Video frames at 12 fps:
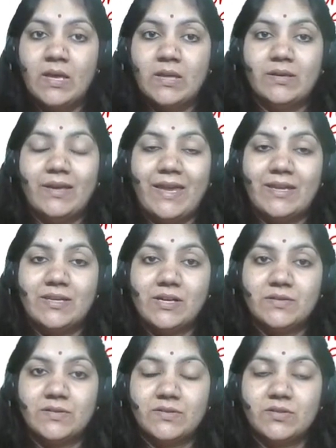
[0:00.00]
the
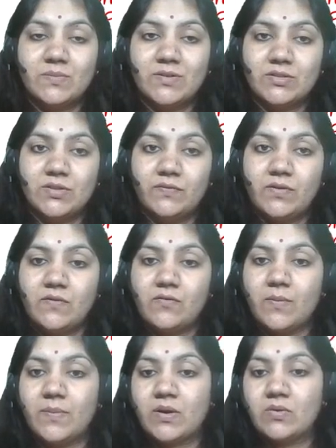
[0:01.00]
ADR system is different
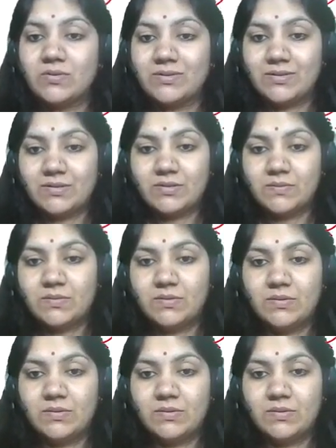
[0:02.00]
from the court system.